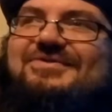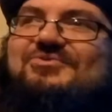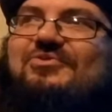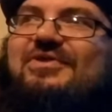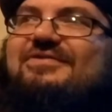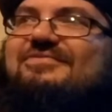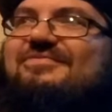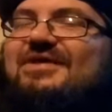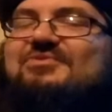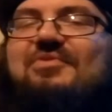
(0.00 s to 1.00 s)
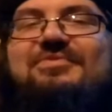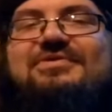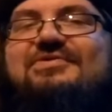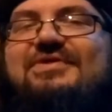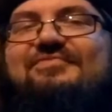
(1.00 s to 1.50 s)
So I think that's where we're
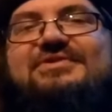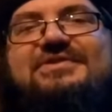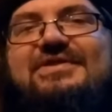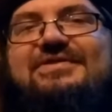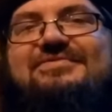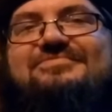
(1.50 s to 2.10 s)
going to leave it tonight.